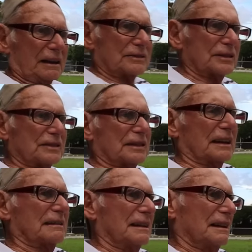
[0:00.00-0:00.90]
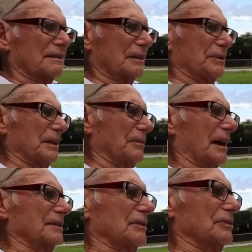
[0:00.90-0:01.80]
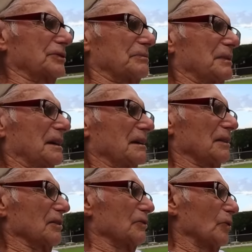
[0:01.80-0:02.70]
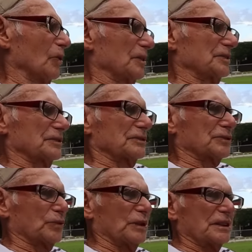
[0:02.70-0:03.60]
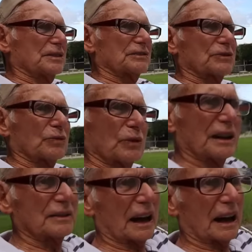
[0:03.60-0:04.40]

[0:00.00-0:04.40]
And she said something about there was some little noises and tweaks and twings.